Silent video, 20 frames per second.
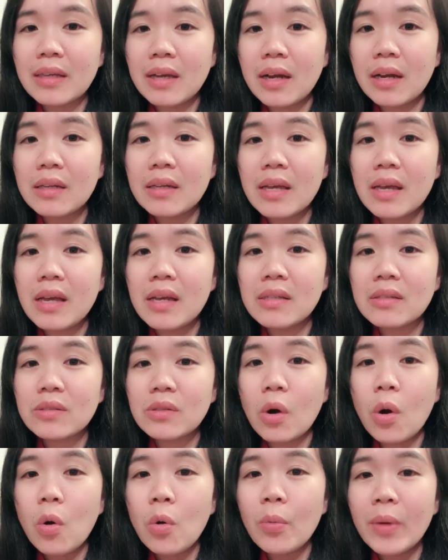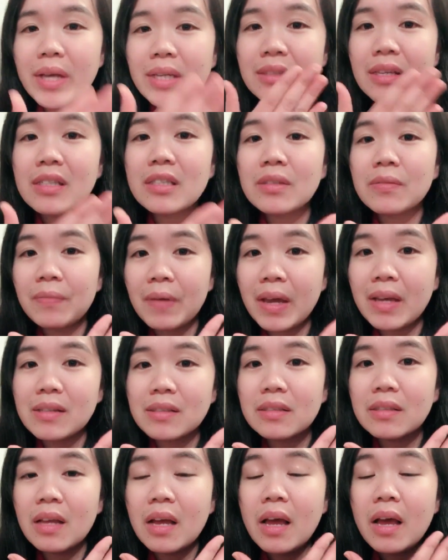Yang is always his
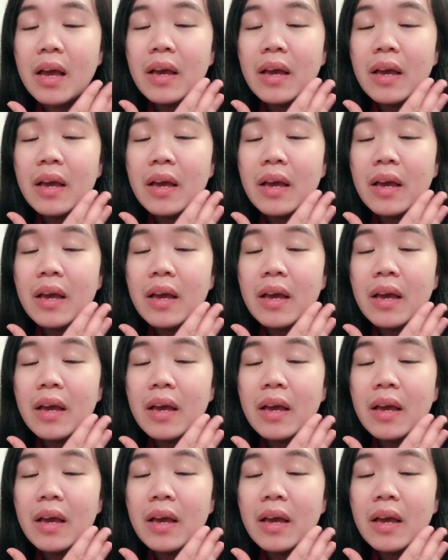face.